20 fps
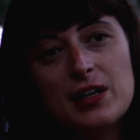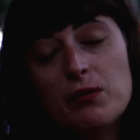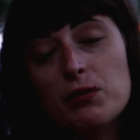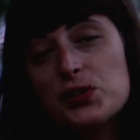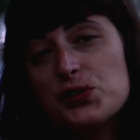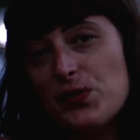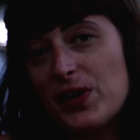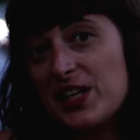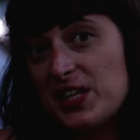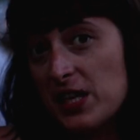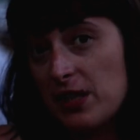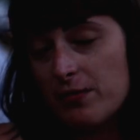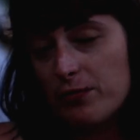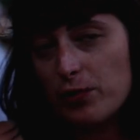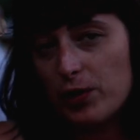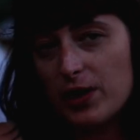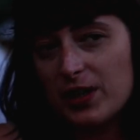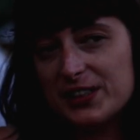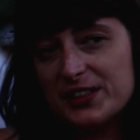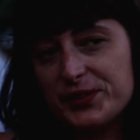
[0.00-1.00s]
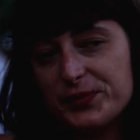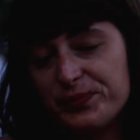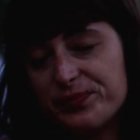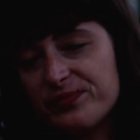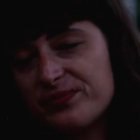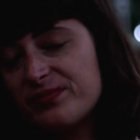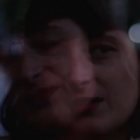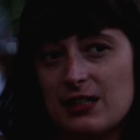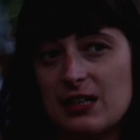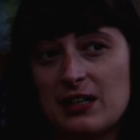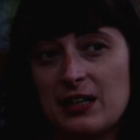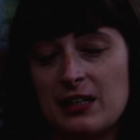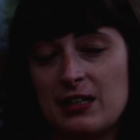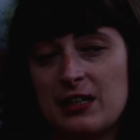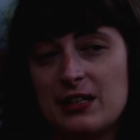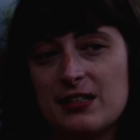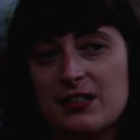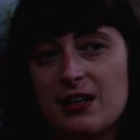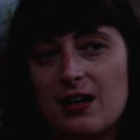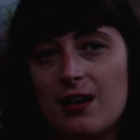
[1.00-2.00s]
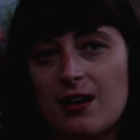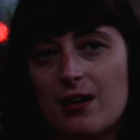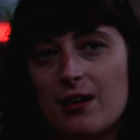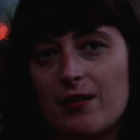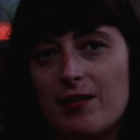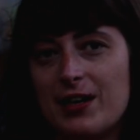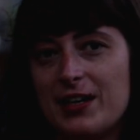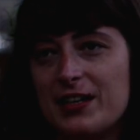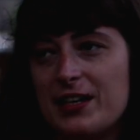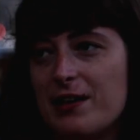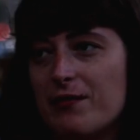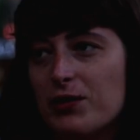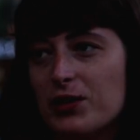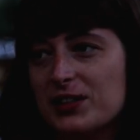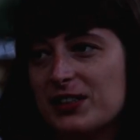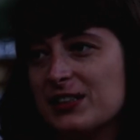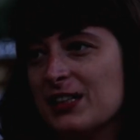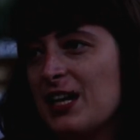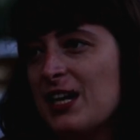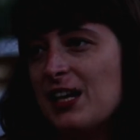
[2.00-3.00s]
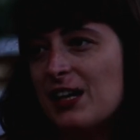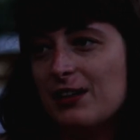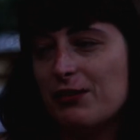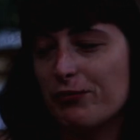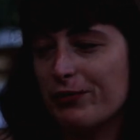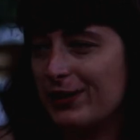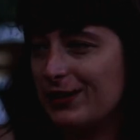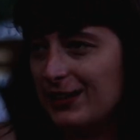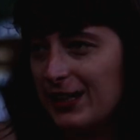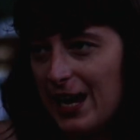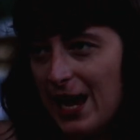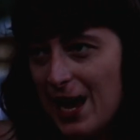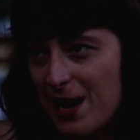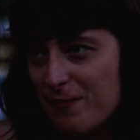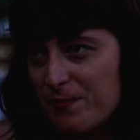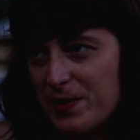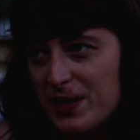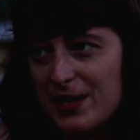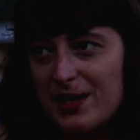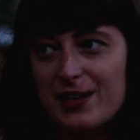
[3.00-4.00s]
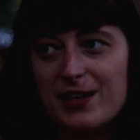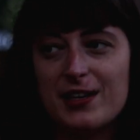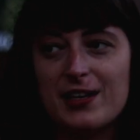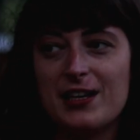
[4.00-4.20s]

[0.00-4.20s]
he was waiting for us, sat in his car, and he was really happy.